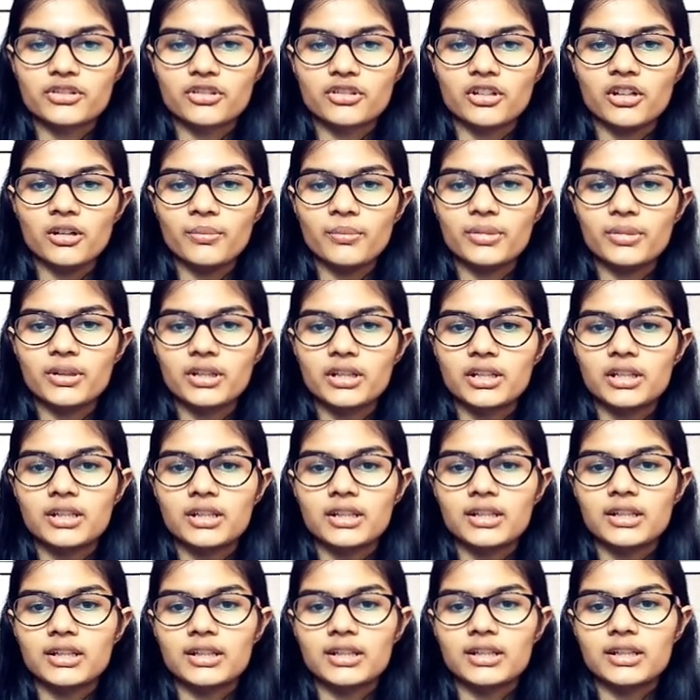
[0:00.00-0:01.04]
full stop,
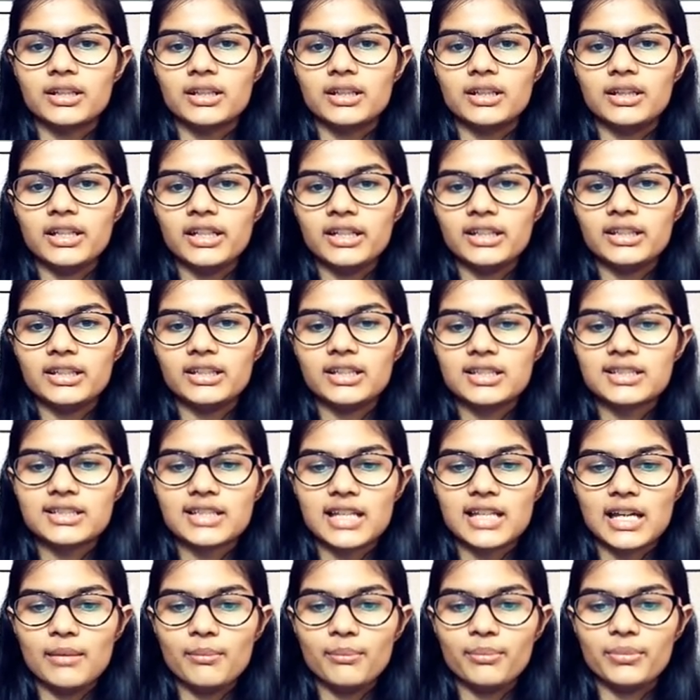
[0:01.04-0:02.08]
let
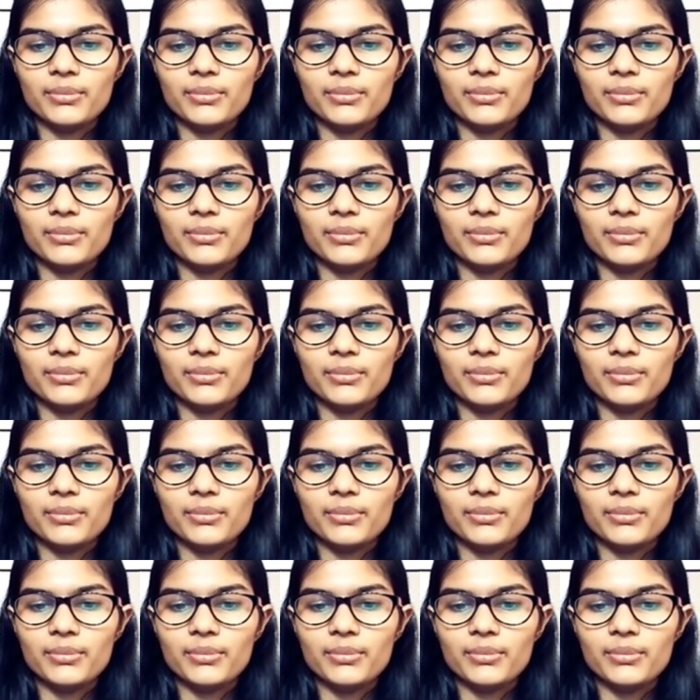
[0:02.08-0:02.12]
the